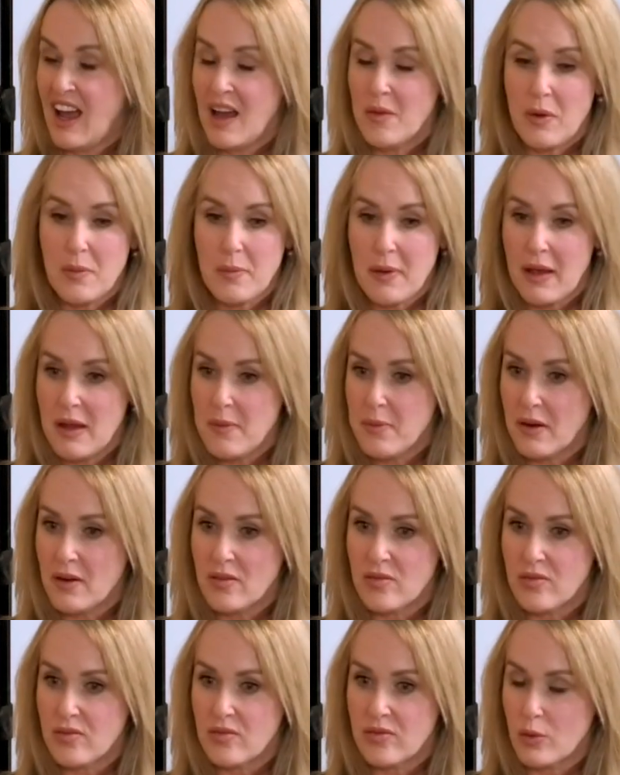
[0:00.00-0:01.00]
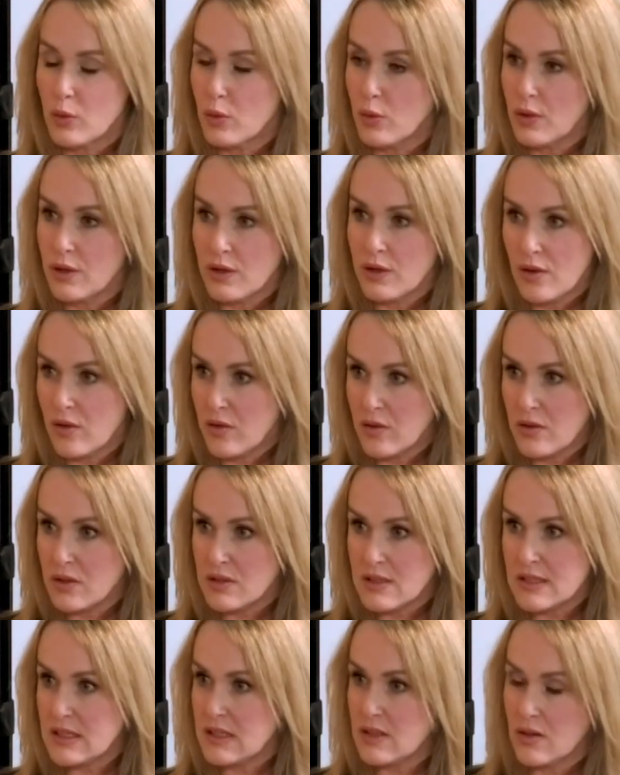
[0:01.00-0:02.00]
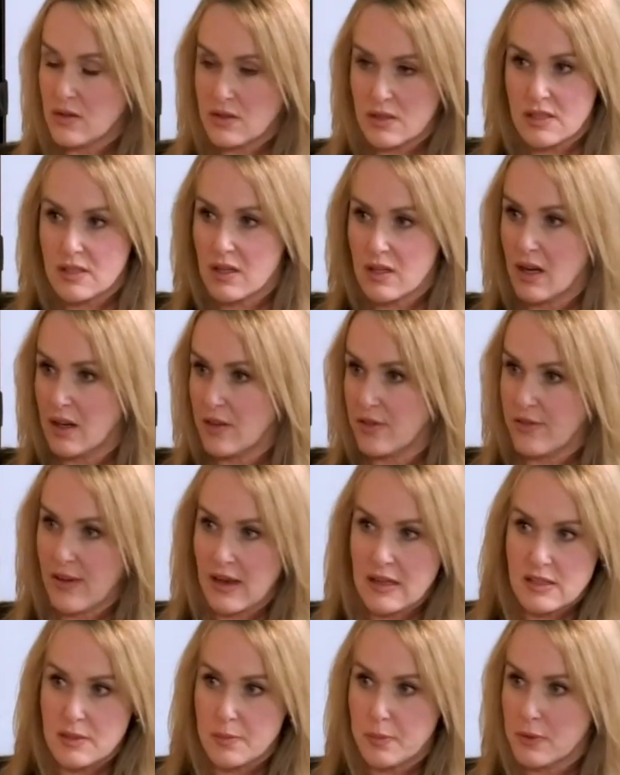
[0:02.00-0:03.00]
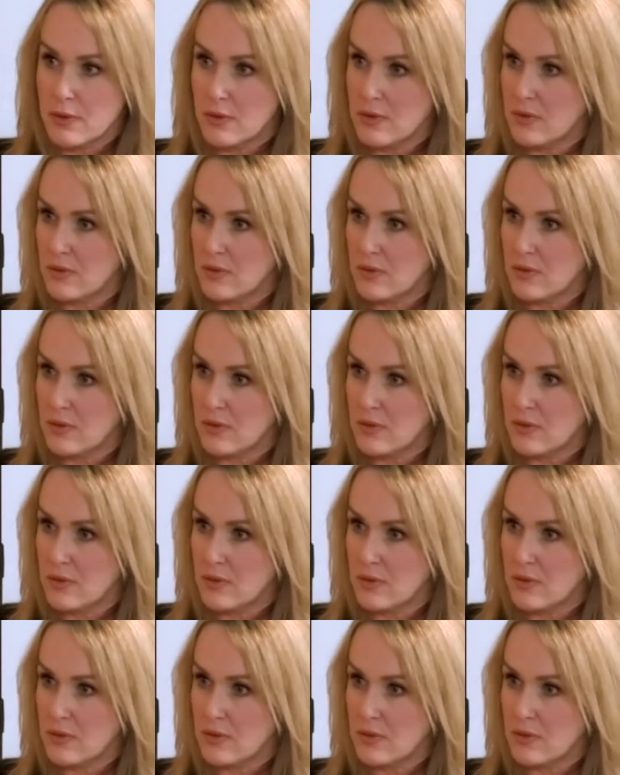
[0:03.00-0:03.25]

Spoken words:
And when people are raw and honest and not just like Facebook,